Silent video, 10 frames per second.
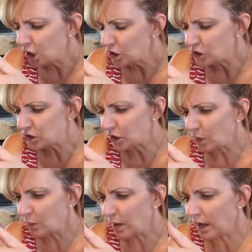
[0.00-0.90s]

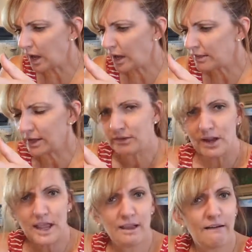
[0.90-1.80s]
So the other
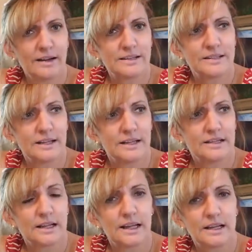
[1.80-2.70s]
day, I decided
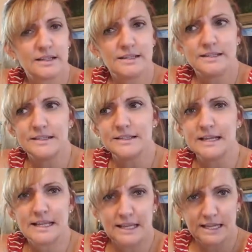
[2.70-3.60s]
to kind of
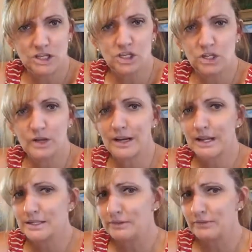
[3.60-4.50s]
dig into it.
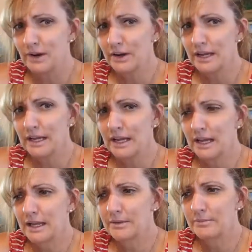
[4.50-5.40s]
It's very,
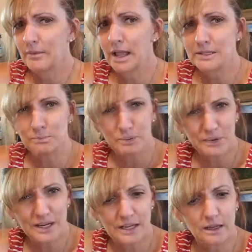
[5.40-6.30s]
it's
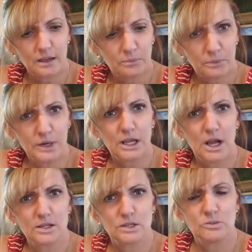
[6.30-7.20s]
pretty
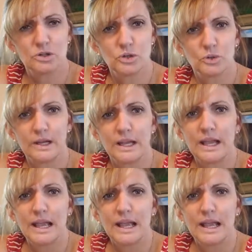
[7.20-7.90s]
costume jewelry,